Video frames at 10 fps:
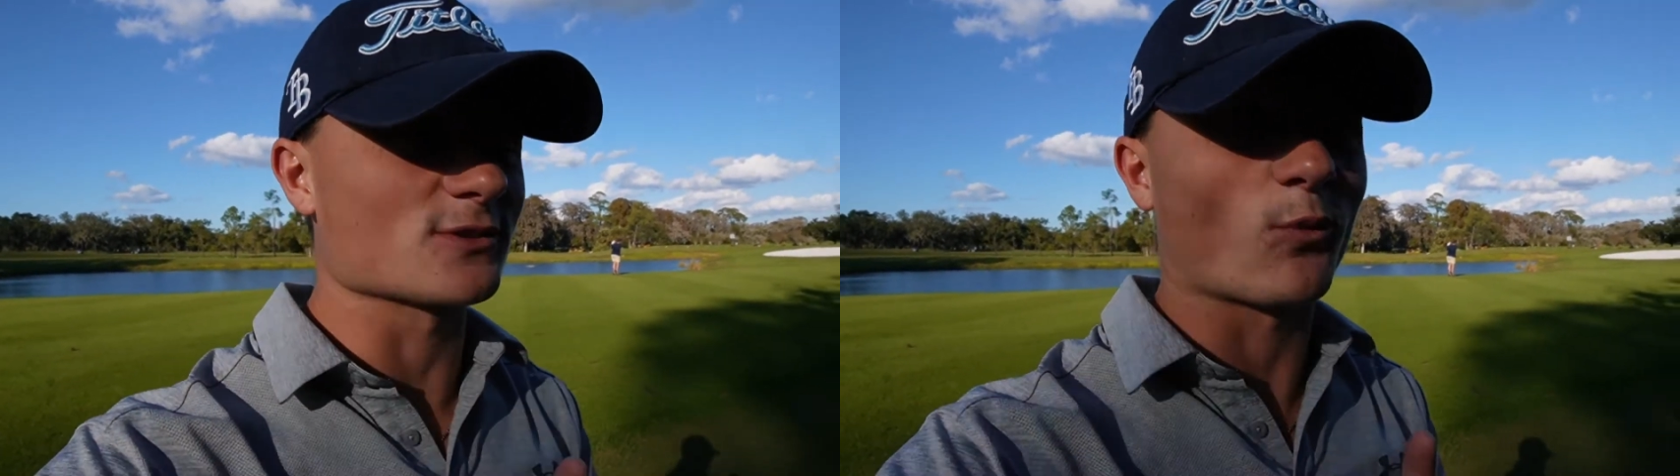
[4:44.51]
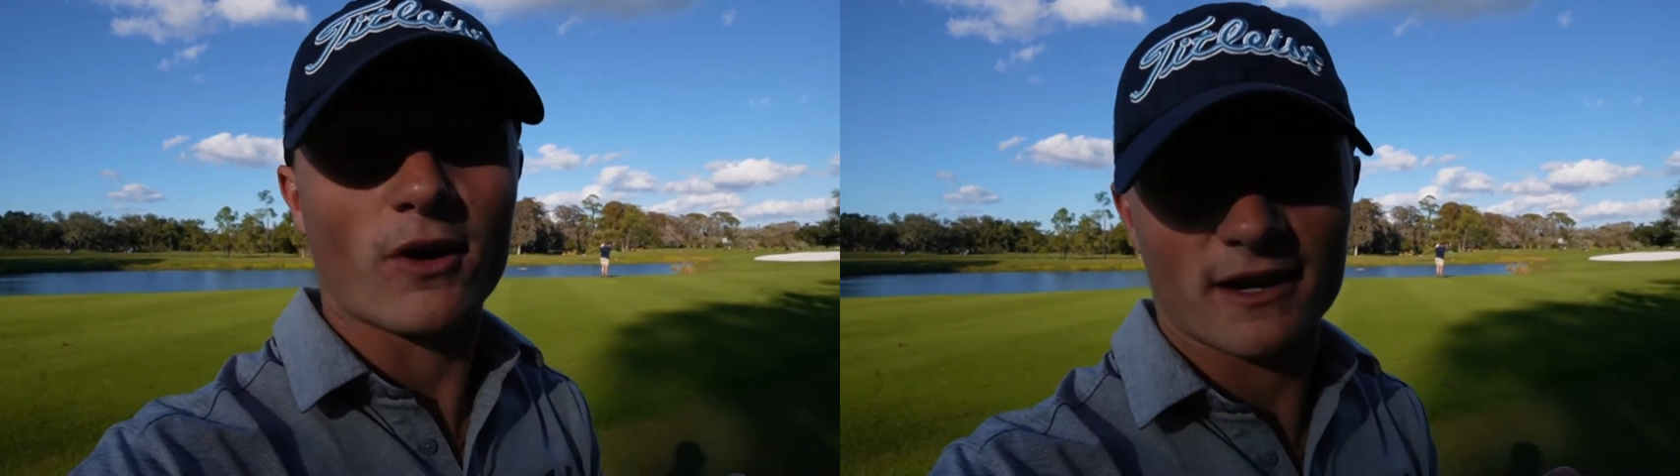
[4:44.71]

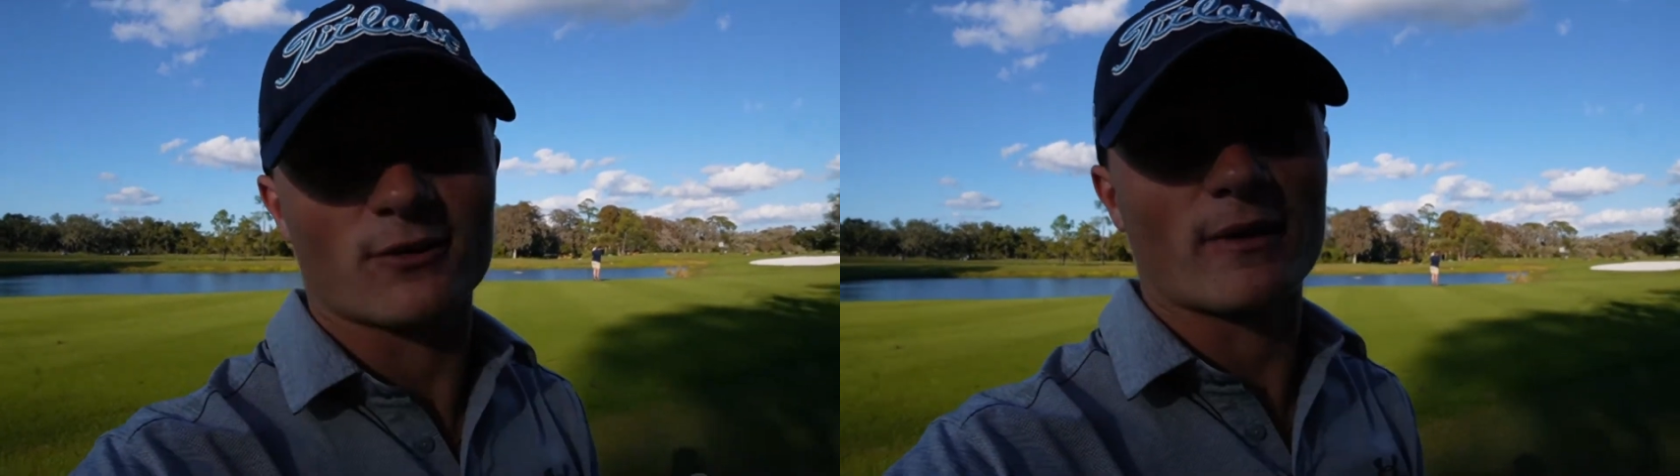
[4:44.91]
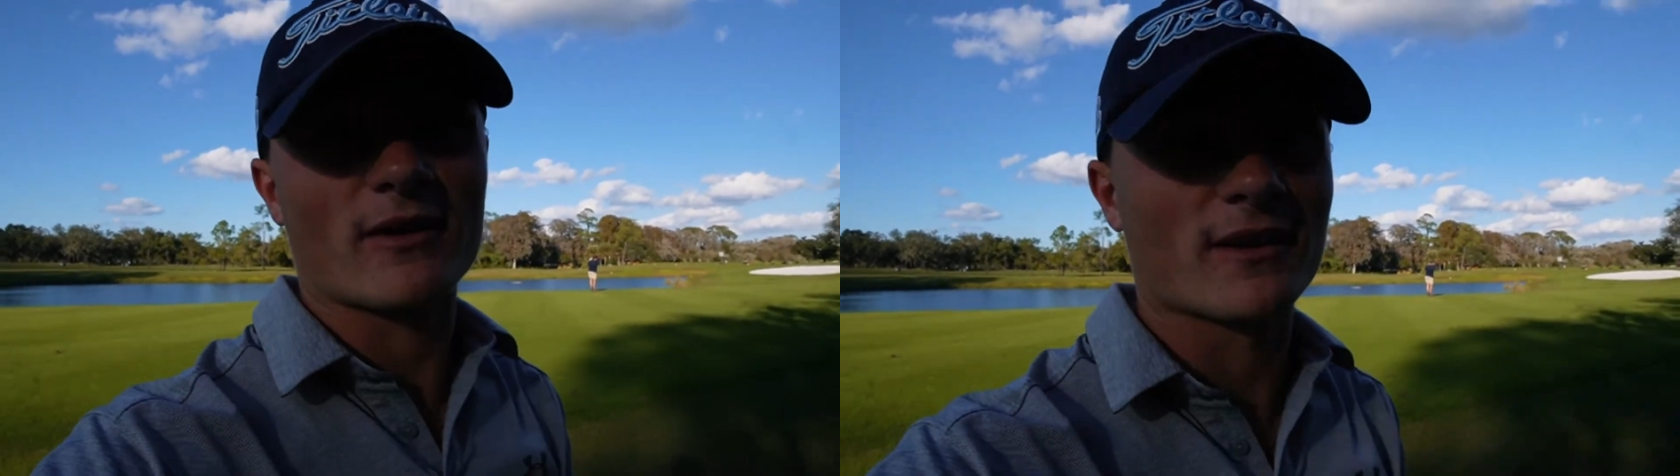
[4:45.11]
walking
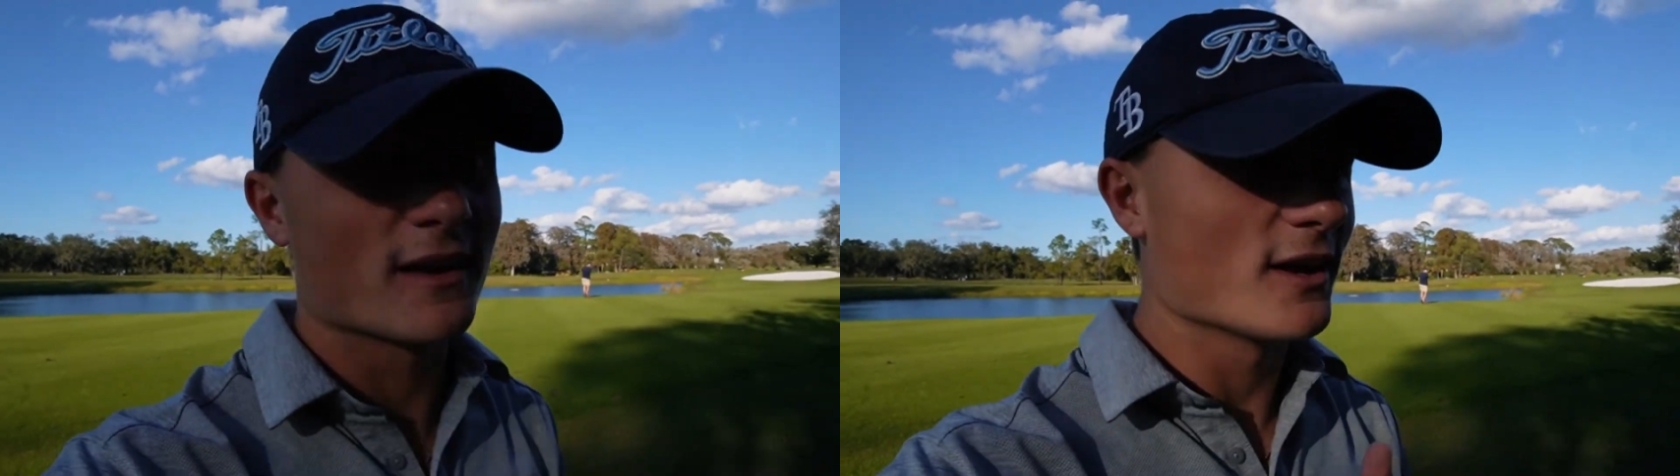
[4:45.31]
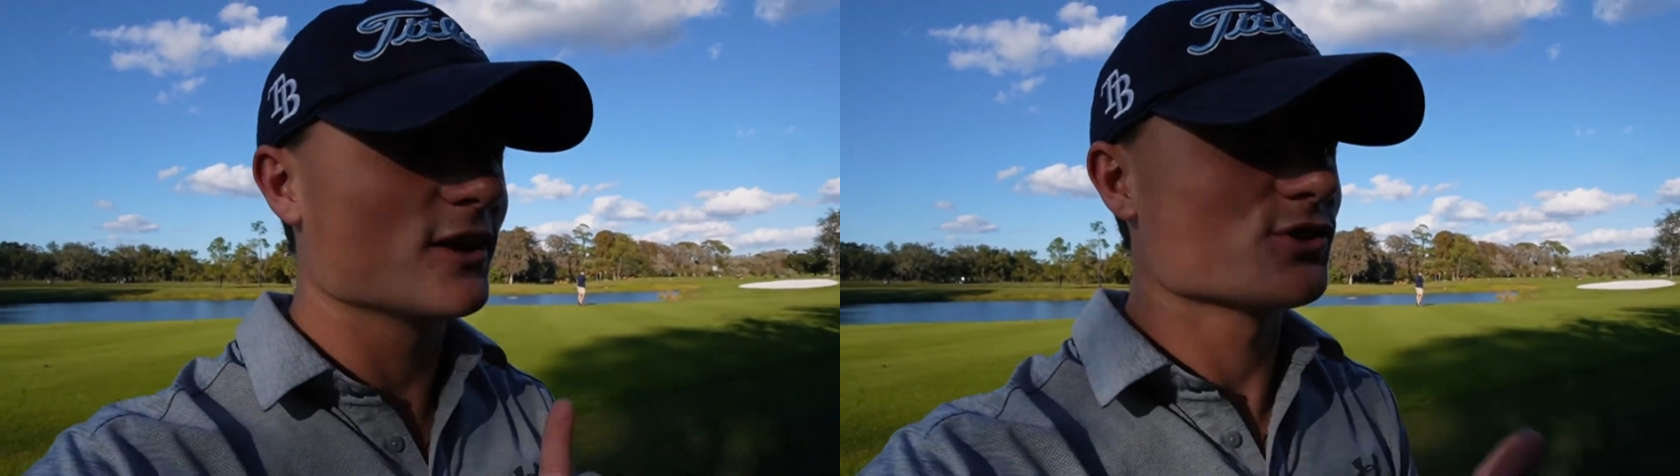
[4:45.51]
around
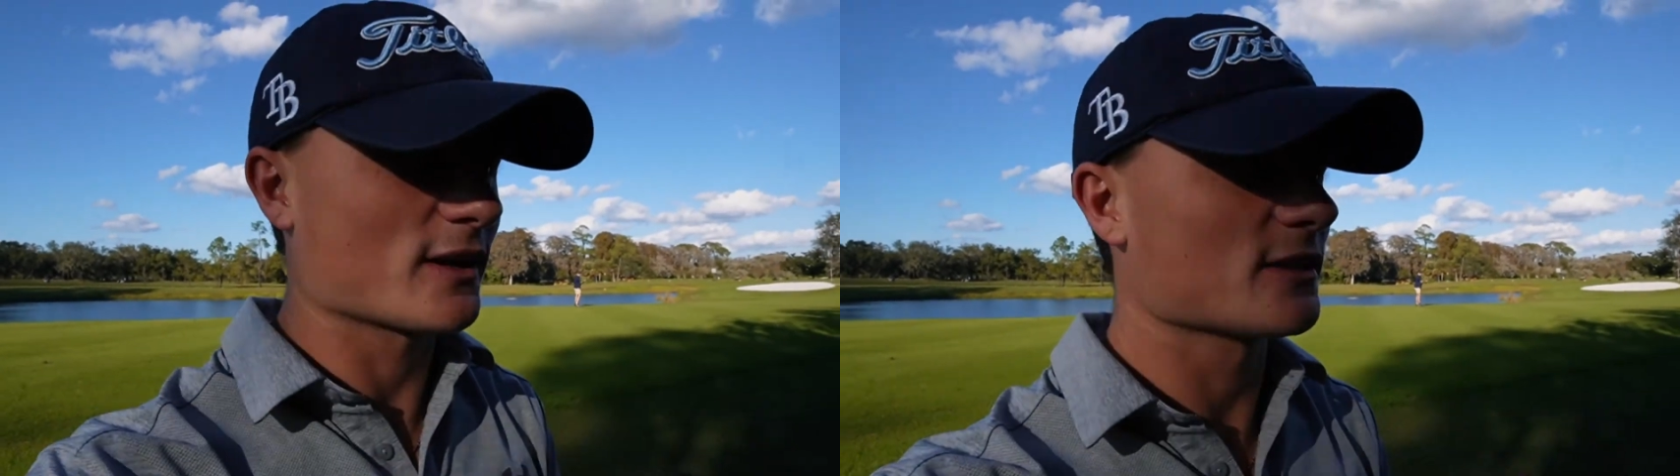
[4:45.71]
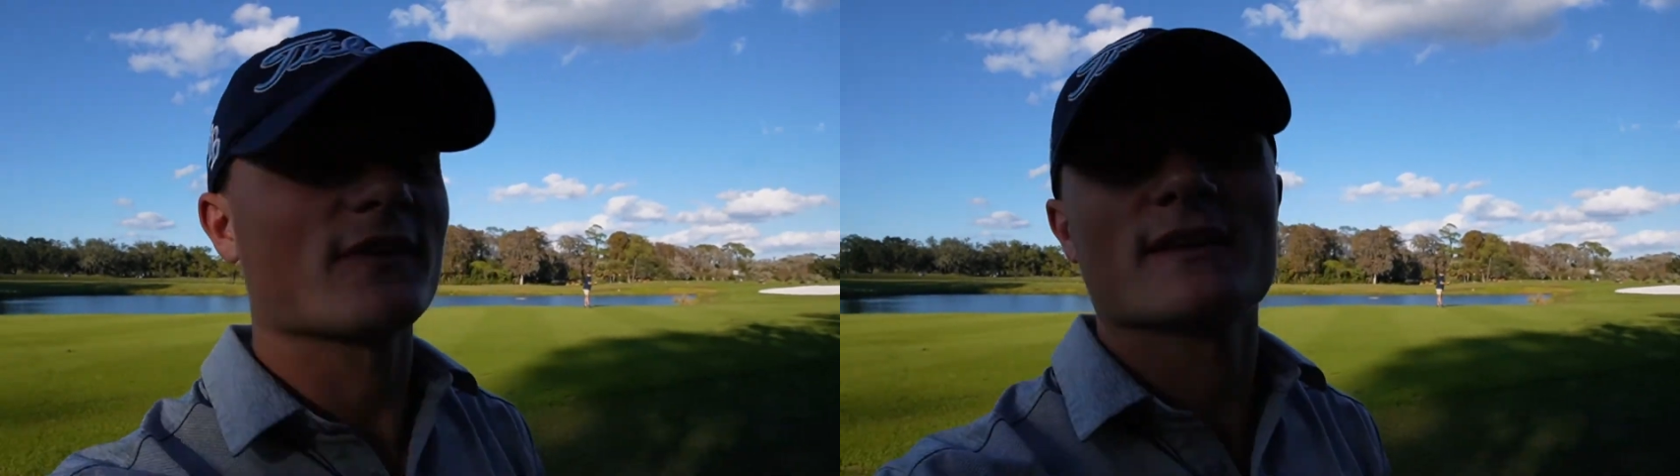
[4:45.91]

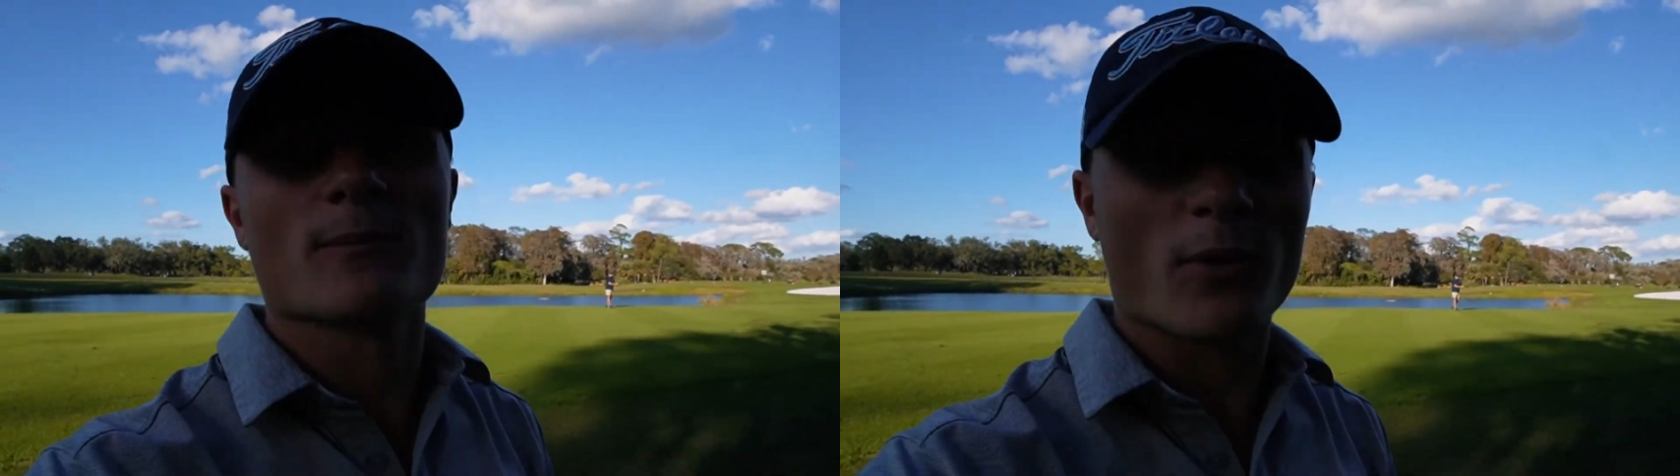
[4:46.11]
trying to find the